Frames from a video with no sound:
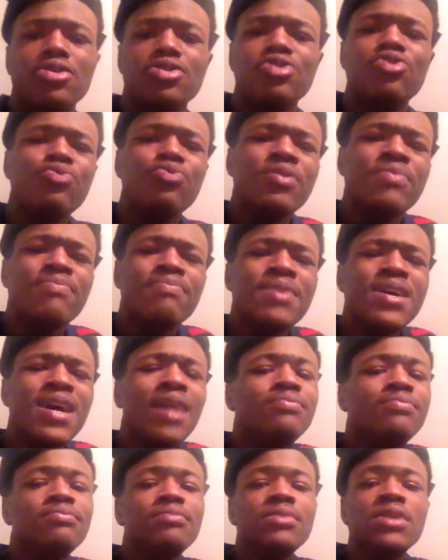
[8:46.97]
You
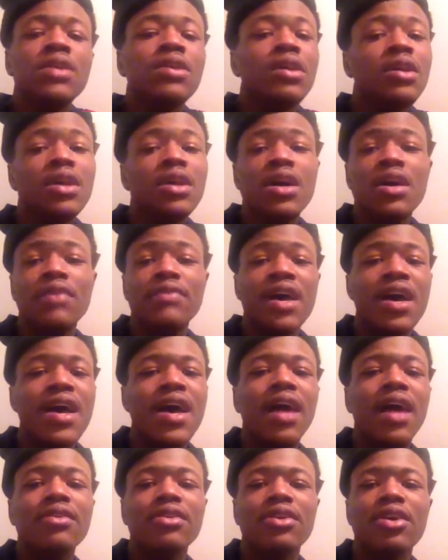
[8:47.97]
remind me of
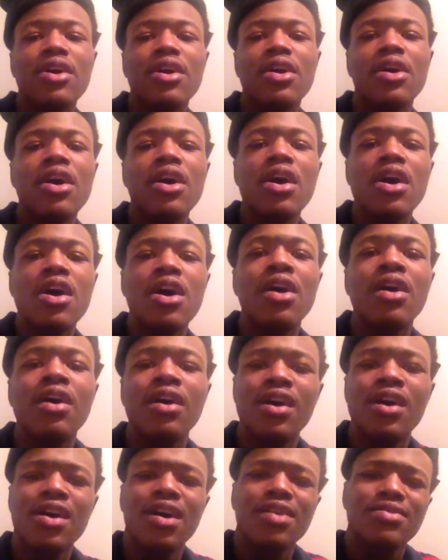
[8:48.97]
that girl
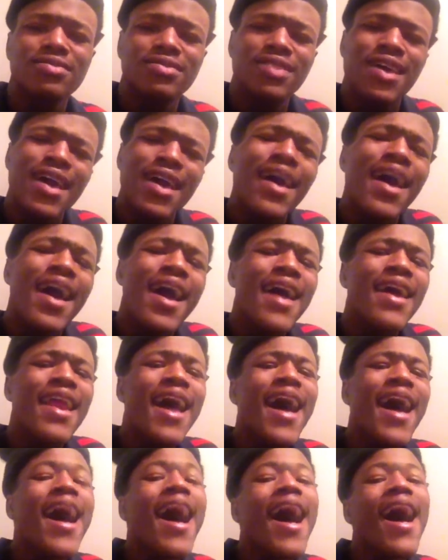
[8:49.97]
that
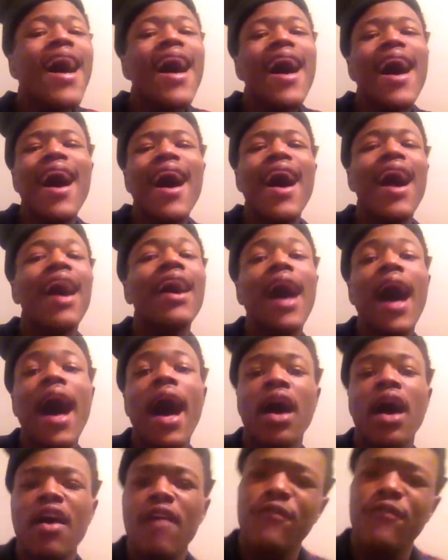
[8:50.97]

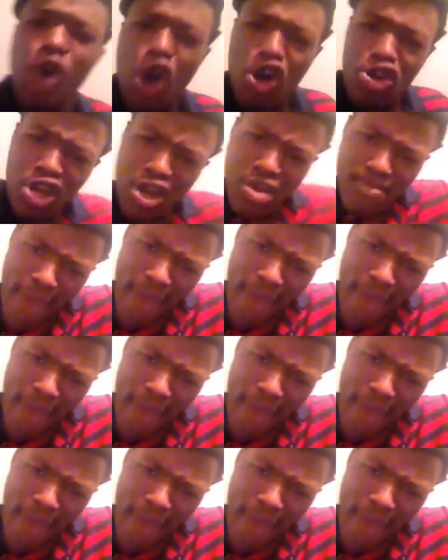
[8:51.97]
I fucked in the